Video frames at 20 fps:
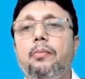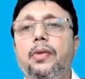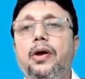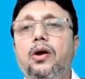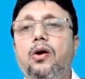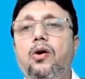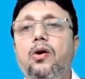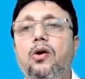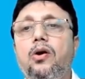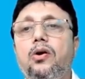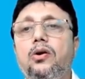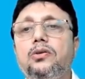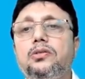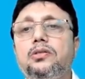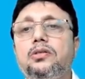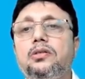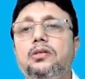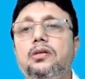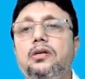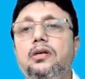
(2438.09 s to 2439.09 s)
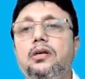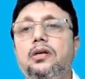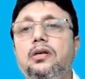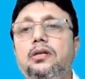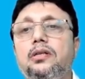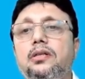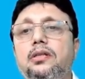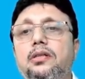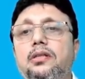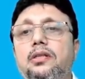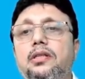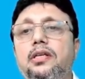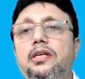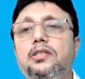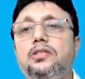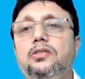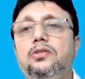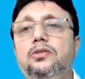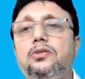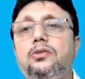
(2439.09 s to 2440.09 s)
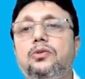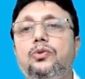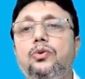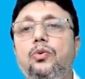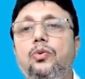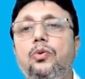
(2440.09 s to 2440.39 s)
because these